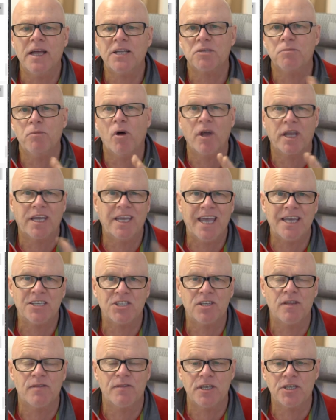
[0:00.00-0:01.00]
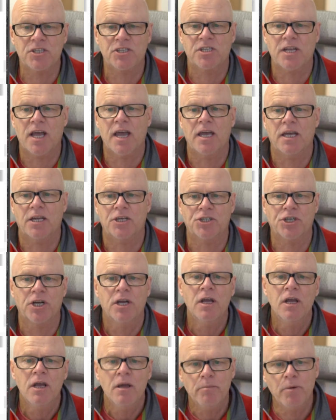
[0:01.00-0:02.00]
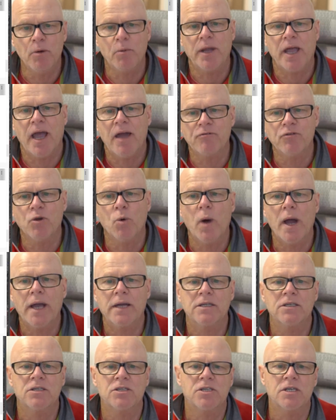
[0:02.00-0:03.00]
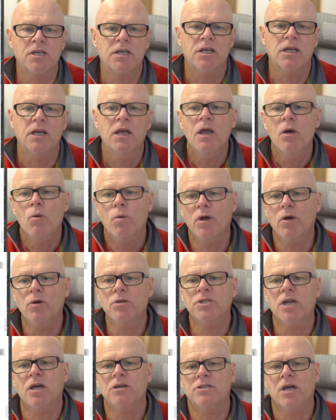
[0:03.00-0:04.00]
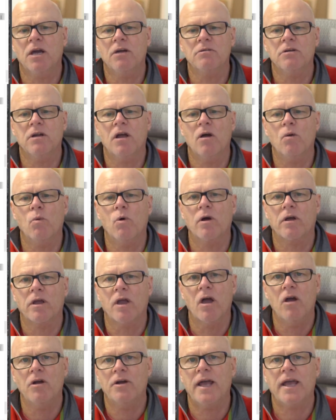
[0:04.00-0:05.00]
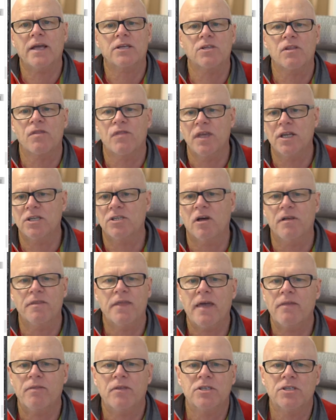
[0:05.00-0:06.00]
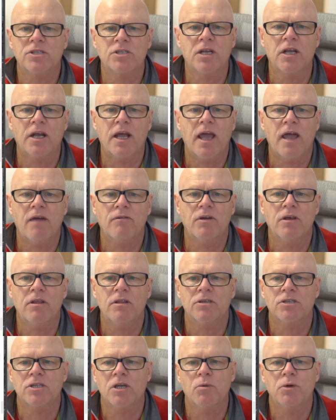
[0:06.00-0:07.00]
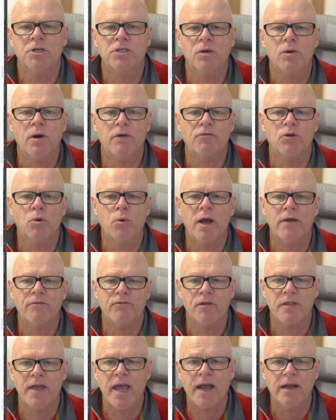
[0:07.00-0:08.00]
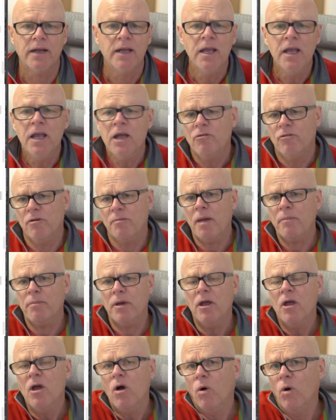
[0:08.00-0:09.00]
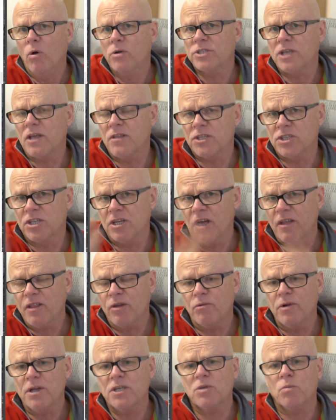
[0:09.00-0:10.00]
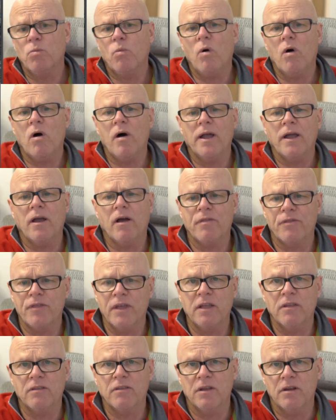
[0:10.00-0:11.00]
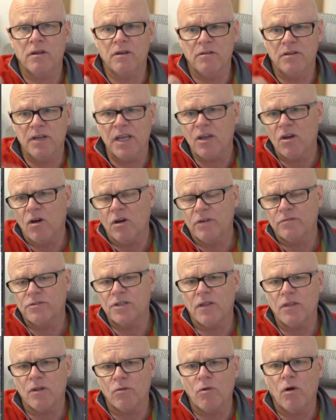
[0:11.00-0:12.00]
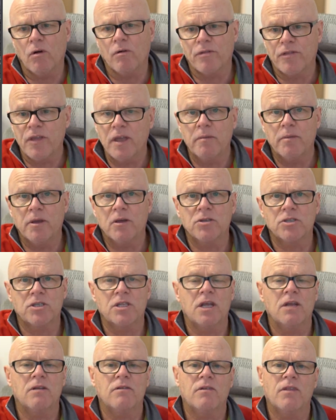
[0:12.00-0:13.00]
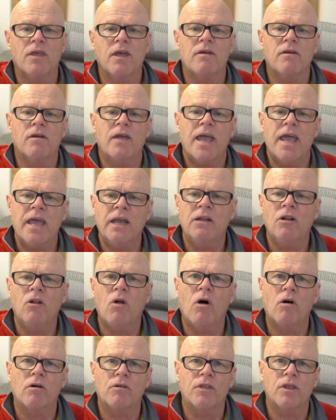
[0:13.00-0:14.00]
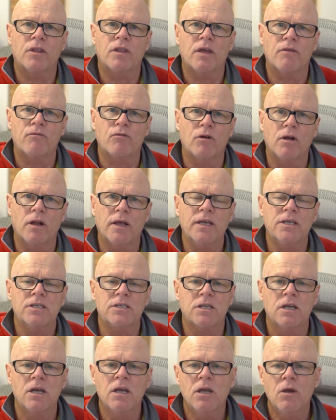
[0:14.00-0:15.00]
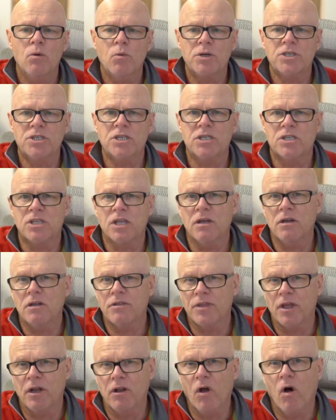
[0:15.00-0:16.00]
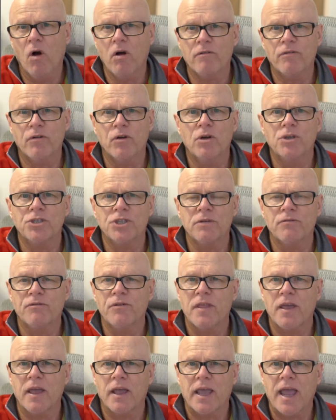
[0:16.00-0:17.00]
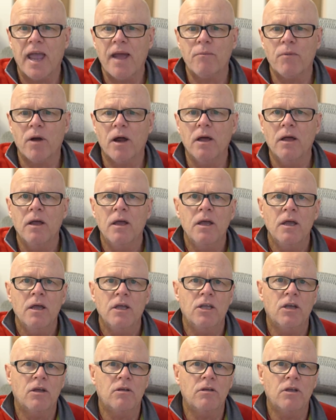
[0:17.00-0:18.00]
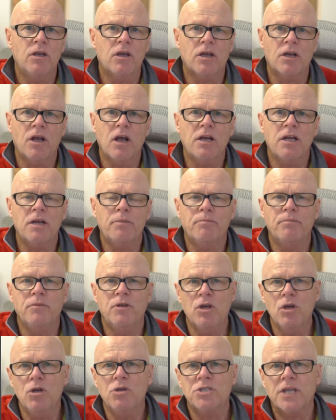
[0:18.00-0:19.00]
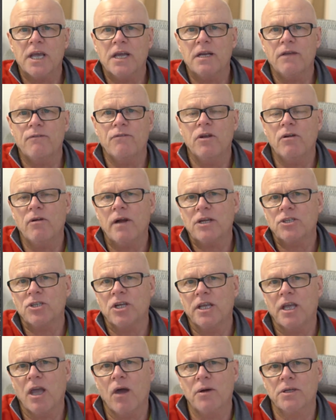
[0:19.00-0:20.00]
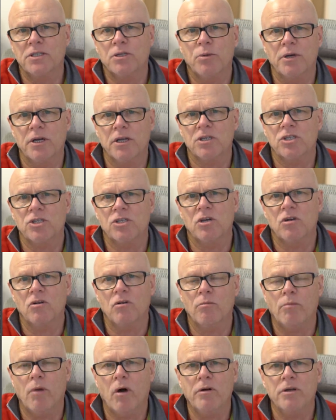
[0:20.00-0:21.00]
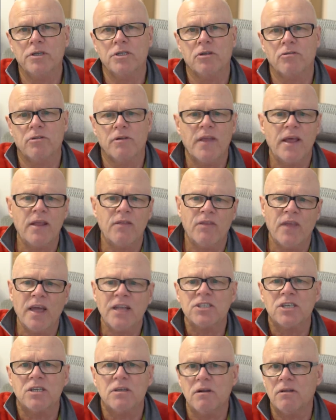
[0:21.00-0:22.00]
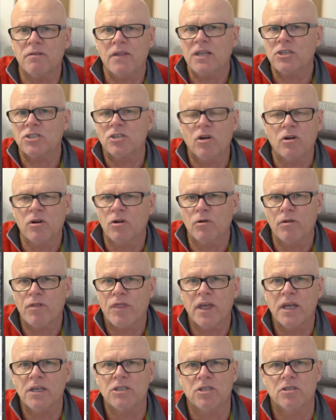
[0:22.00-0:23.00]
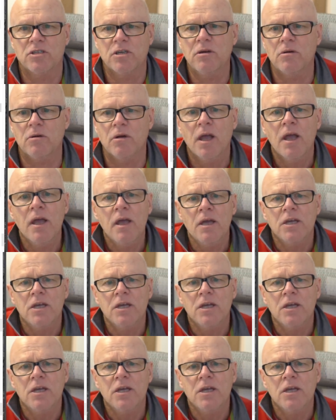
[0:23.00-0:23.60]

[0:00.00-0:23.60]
That's my guess at this stage, but we have to wait and see. We also don't know what codecs and things like that this is going to have either, so we do have to wait for that. Remember, also, there's another reason why I think that Nikon have done the wrong thing, because the N-Log that they've released, which is the log version for their camera, you can only use that if you're actually going to an external monitor, and that's not a good thing to do.